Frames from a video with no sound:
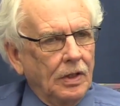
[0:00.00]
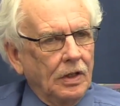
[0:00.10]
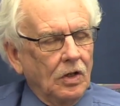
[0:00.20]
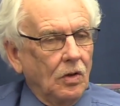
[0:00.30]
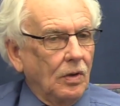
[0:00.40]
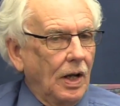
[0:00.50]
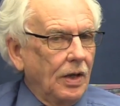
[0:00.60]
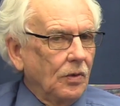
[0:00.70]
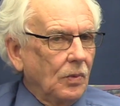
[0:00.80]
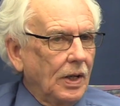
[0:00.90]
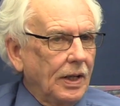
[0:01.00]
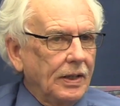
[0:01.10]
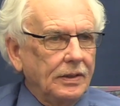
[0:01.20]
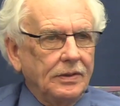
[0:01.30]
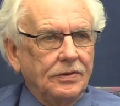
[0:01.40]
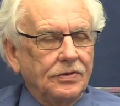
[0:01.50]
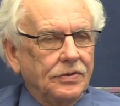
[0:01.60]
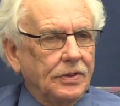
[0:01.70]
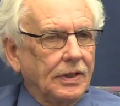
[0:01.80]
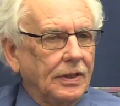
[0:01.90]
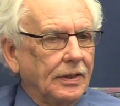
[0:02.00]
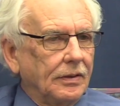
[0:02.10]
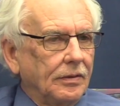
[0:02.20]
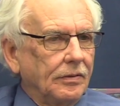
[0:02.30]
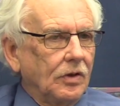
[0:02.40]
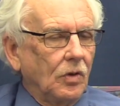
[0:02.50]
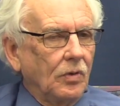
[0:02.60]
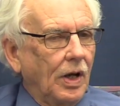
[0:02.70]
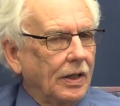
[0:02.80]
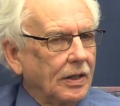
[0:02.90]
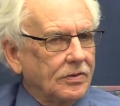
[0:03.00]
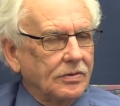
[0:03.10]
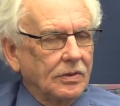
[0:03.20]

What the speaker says: Otherwise, I guess,